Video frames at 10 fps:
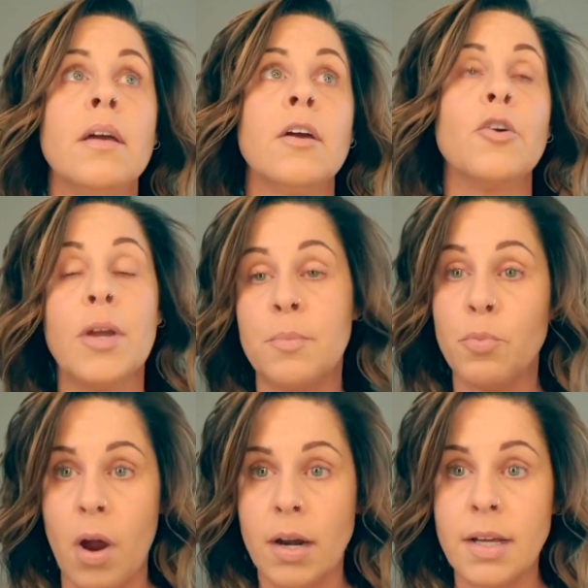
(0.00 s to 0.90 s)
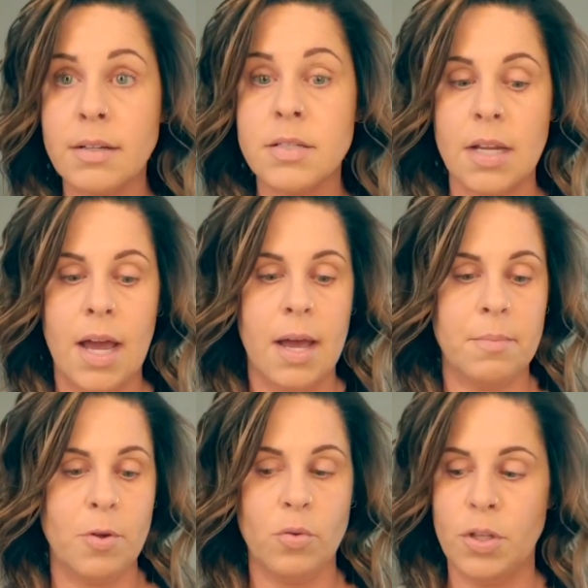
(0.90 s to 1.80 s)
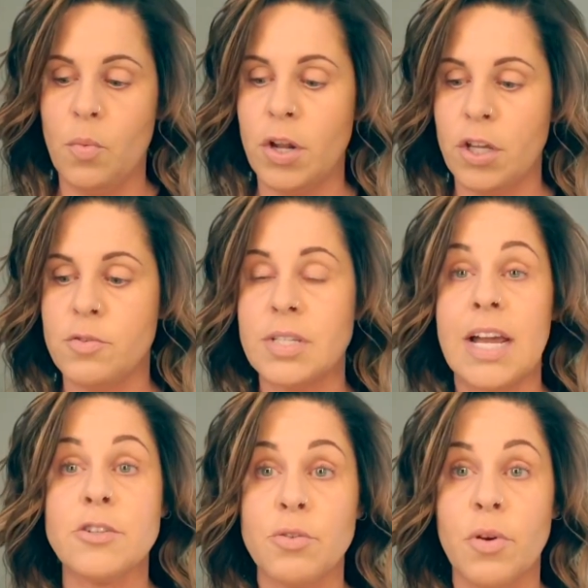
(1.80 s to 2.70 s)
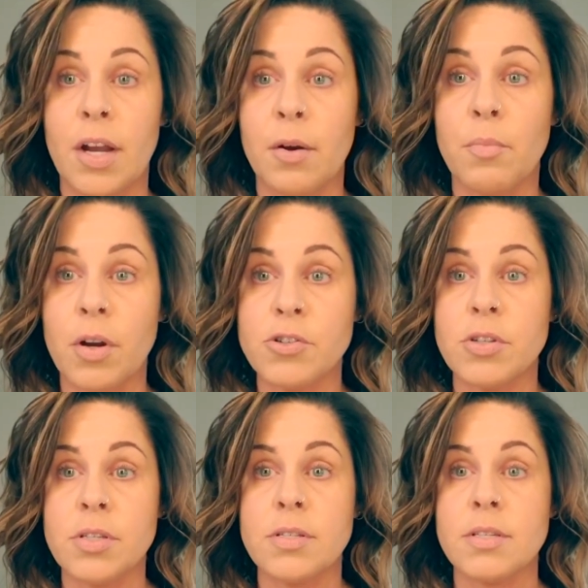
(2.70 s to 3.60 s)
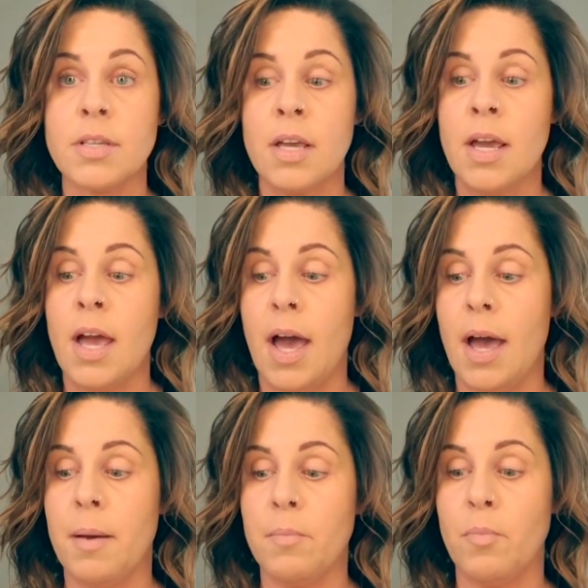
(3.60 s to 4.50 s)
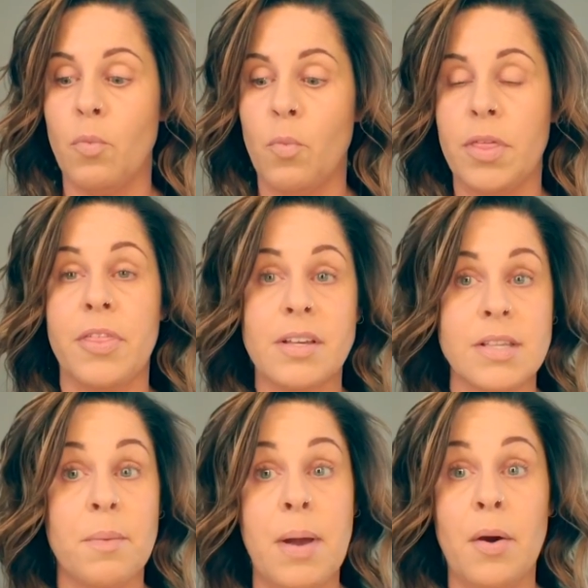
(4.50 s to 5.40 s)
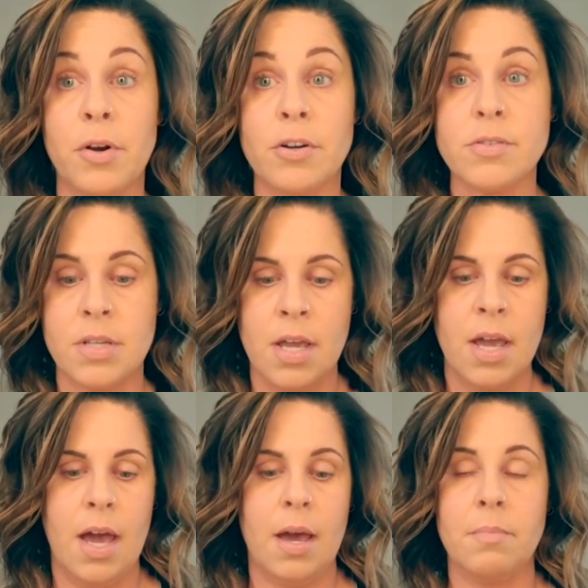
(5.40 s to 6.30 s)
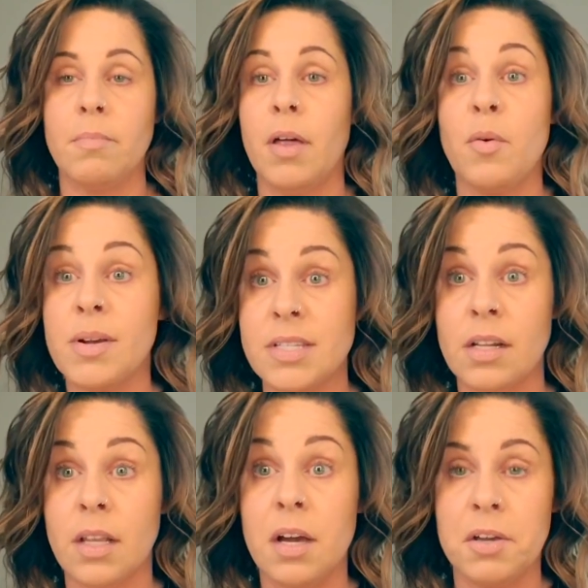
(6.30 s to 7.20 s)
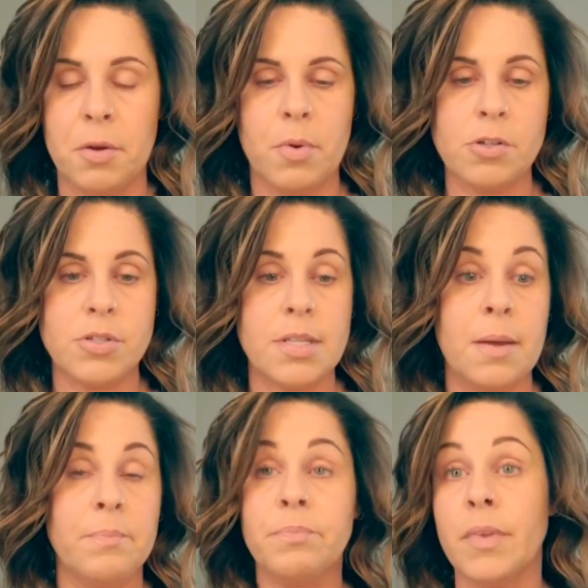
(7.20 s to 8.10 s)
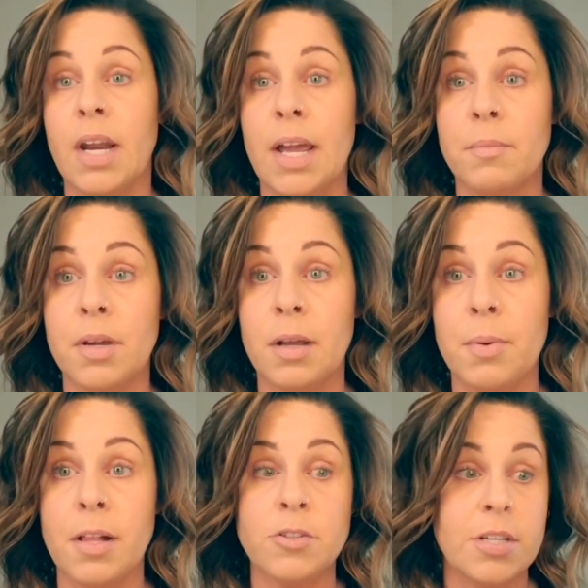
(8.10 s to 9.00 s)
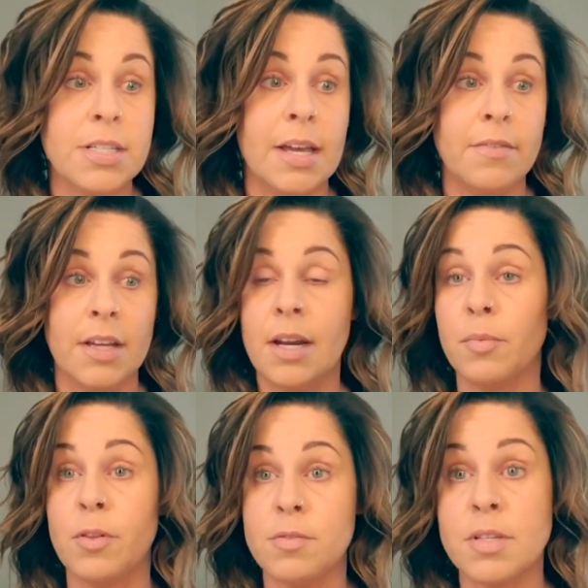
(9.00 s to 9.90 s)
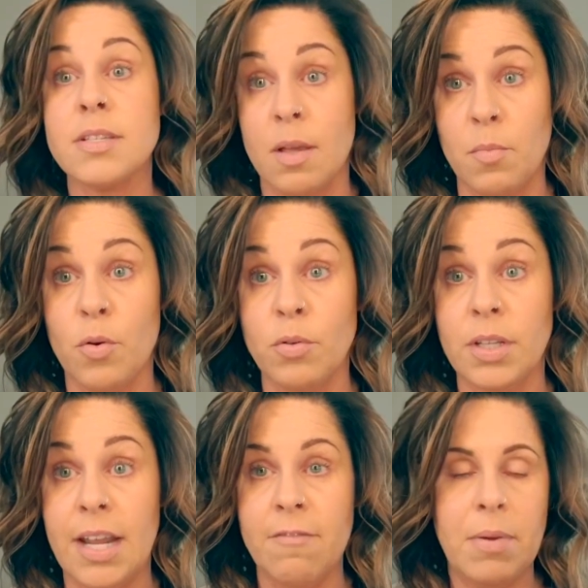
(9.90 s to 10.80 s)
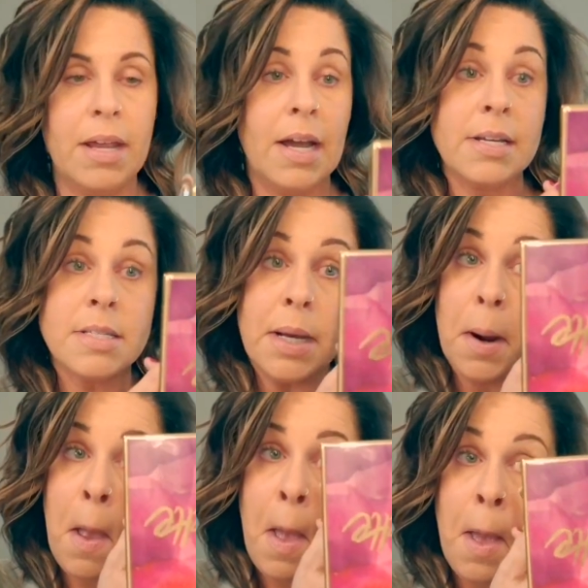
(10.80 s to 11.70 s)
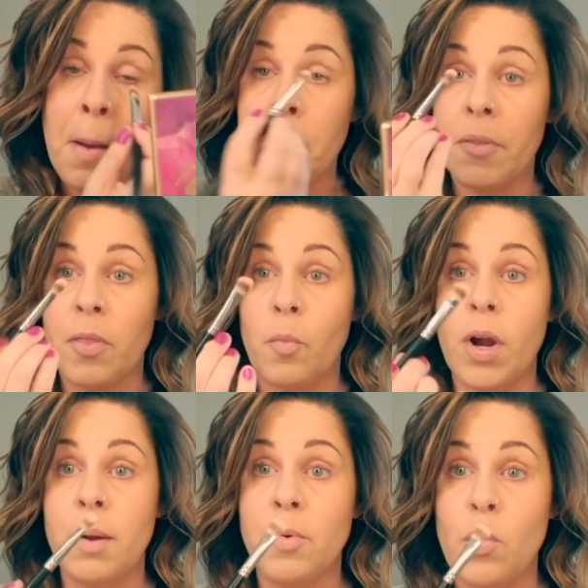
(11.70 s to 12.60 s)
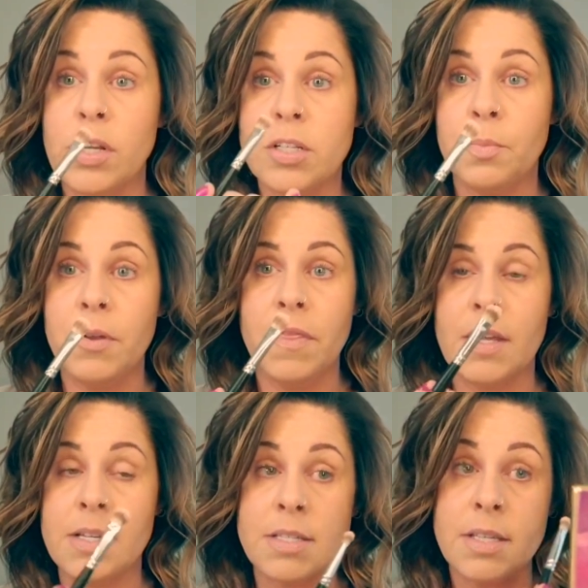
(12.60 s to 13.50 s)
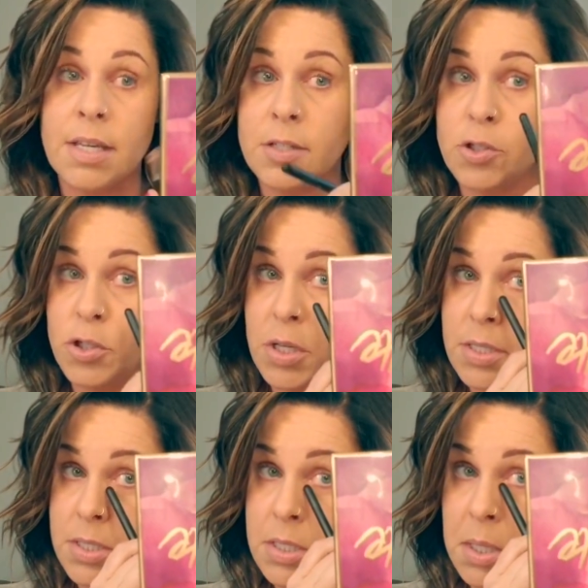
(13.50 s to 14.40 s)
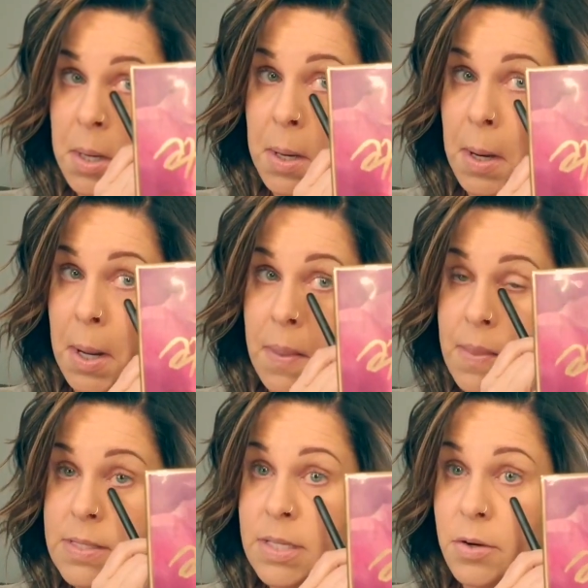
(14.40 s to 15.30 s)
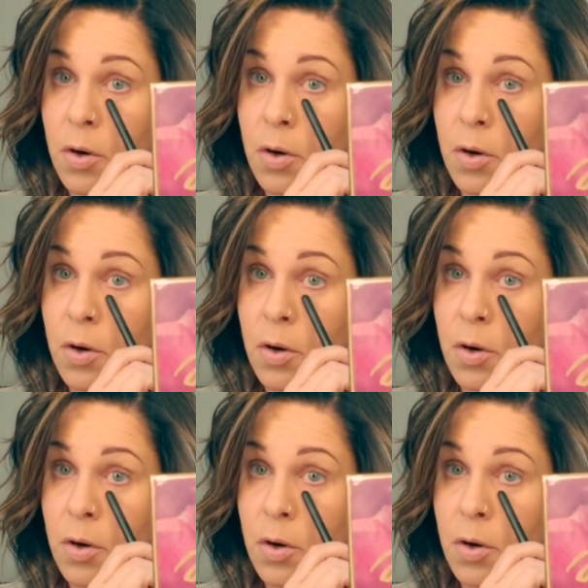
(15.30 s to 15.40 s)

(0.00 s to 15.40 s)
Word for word: cream product. Um, you only want to use natural hair brushes um, with things like powders. Um, otherwise, it'll gunk your brushes up. And I am going to apologize. I have to get up close because I'm old and have bad eyes here. But the, where I'm going to put this is just in this inner